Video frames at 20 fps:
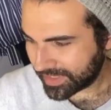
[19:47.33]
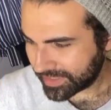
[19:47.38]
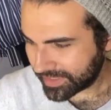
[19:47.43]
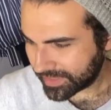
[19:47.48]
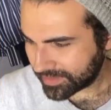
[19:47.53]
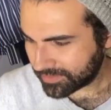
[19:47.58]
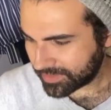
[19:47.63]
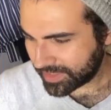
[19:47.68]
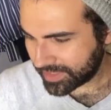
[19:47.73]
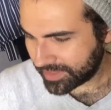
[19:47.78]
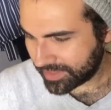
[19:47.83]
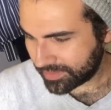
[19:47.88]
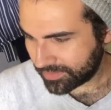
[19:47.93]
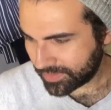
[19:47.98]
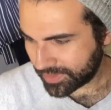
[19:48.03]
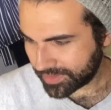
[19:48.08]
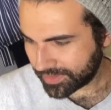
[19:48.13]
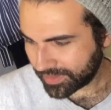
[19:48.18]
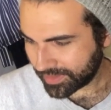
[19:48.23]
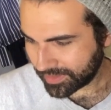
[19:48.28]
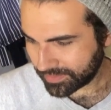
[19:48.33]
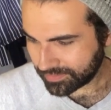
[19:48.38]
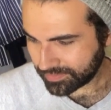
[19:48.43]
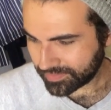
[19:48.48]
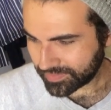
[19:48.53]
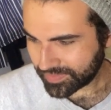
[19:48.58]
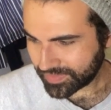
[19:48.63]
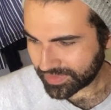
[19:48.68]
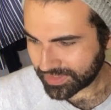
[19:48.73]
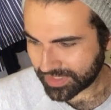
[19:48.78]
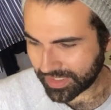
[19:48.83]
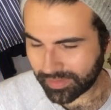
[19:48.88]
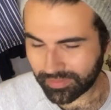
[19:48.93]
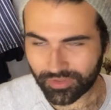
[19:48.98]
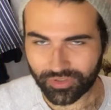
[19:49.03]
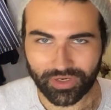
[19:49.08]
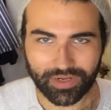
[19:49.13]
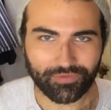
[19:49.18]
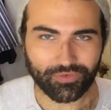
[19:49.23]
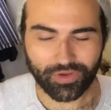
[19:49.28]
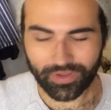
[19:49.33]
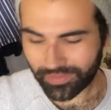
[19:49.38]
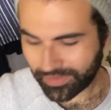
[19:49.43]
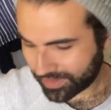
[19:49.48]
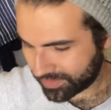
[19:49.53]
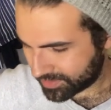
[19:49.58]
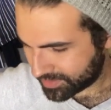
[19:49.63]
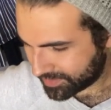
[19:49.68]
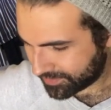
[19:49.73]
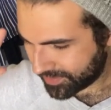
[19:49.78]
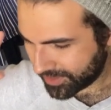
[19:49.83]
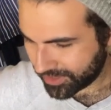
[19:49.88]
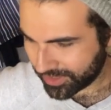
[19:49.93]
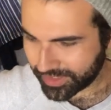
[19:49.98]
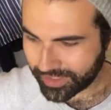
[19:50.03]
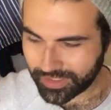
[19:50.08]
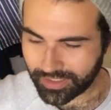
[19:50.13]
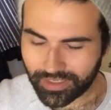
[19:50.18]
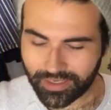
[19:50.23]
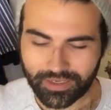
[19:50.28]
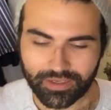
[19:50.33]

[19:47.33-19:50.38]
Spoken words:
I liked what he did with time travel. I thought it was a very